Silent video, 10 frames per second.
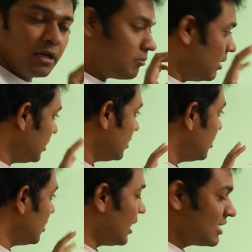But
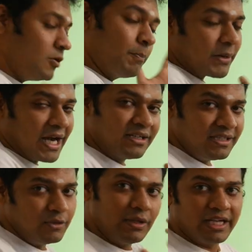as you
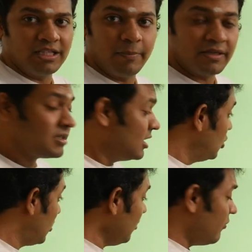practice, you will get the pace.
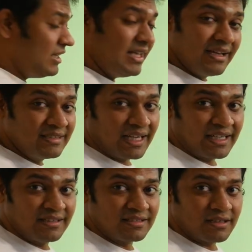You can't find the exact
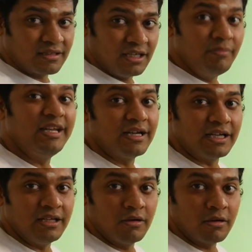answer
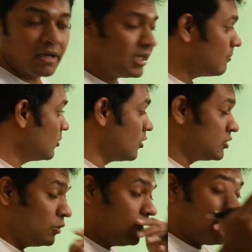immediately, right? Because
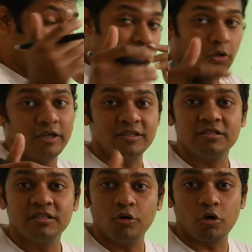you will have choices
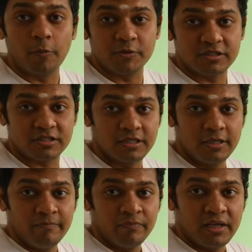in your options
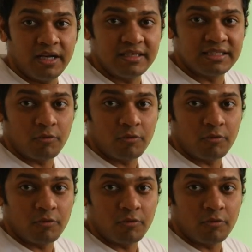in exam.